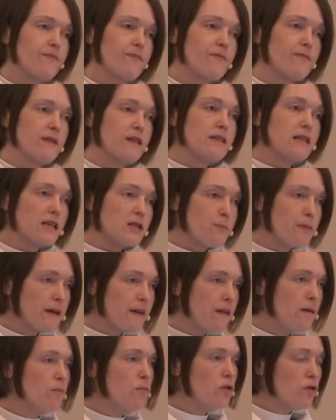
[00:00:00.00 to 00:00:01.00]
This has
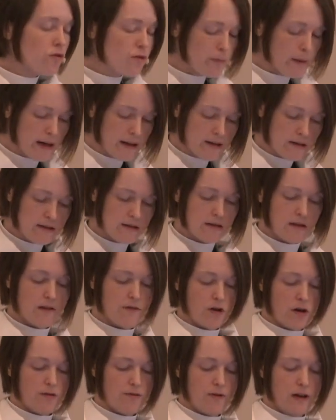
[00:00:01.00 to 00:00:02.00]
been the movement of
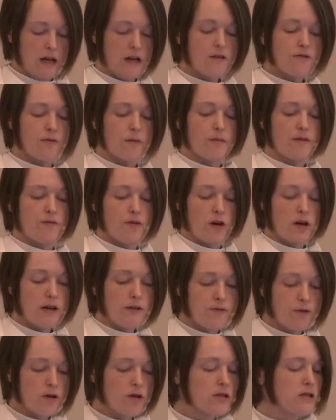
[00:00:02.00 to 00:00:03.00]
our faith from the very
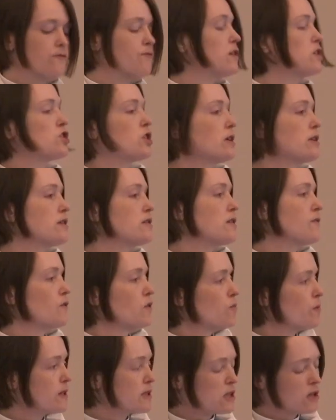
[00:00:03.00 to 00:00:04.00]
first visions of
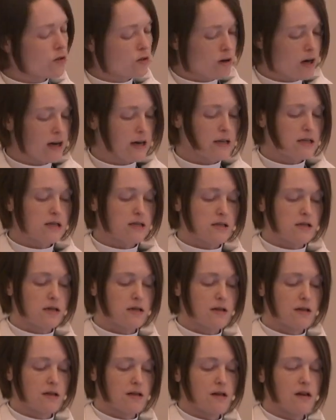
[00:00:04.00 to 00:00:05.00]
the risen Christ
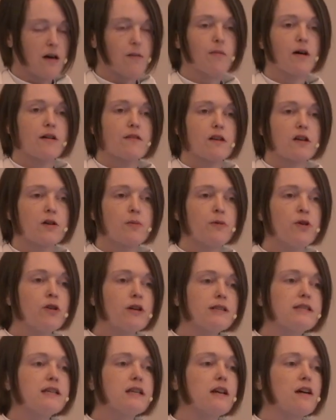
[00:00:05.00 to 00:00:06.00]
among the
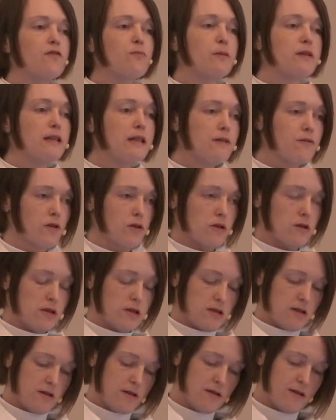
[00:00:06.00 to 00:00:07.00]
community of
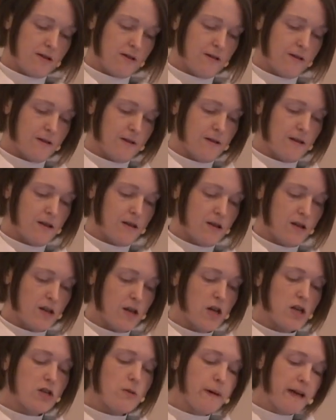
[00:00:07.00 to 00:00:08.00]
believers,
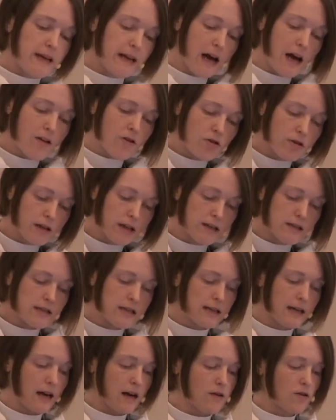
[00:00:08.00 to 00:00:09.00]
to be gathered in
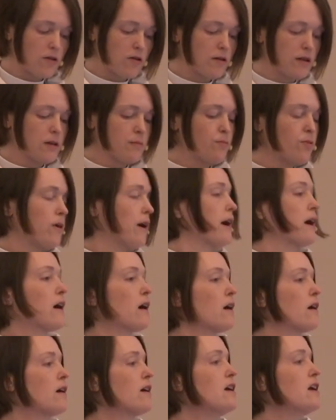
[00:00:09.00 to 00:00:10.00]
together in
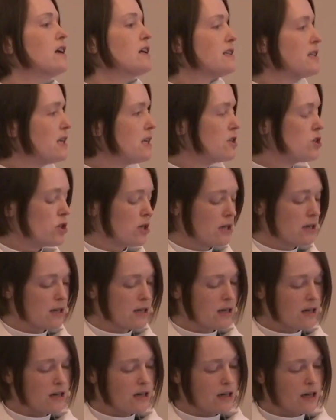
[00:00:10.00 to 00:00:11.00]
prayer,
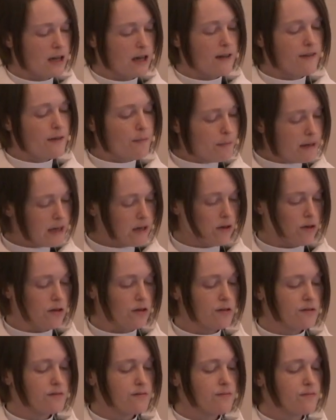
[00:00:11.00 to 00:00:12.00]
teaching, and the meal,
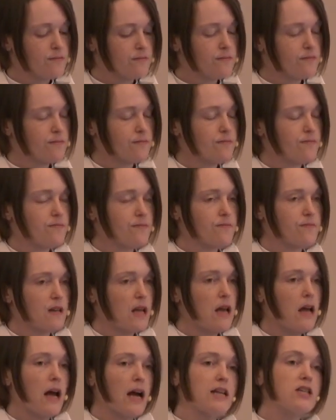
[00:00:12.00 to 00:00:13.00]

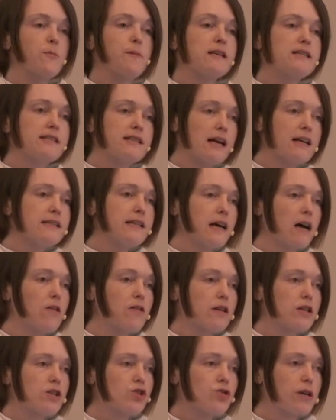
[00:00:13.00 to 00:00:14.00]
and to be sent
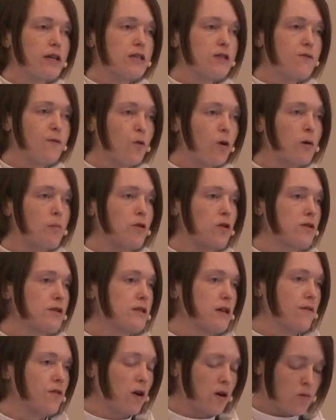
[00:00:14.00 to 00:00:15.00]
out as transformers
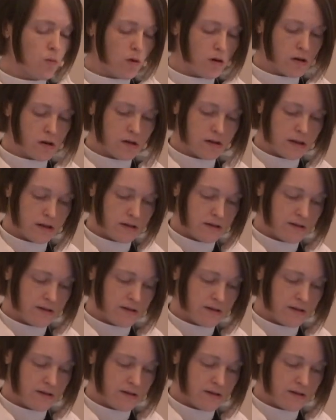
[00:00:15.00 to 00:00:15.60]
of our world.